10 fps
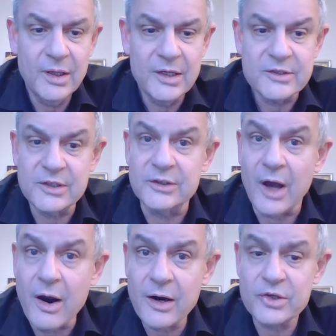is a
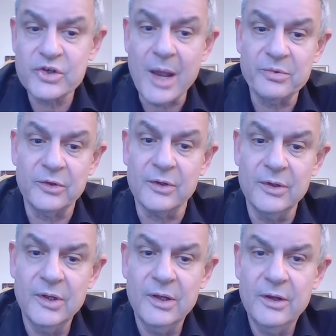dark chapter
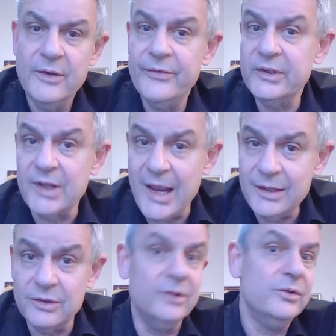that
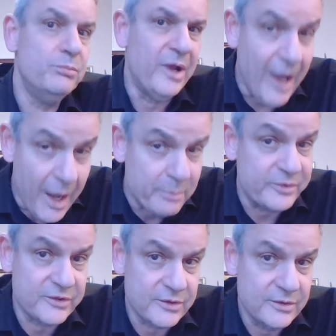ended,
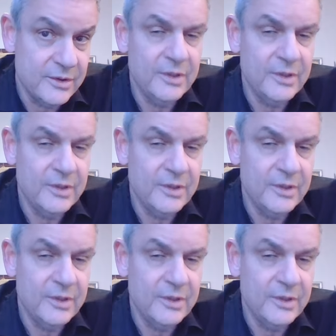perhaps,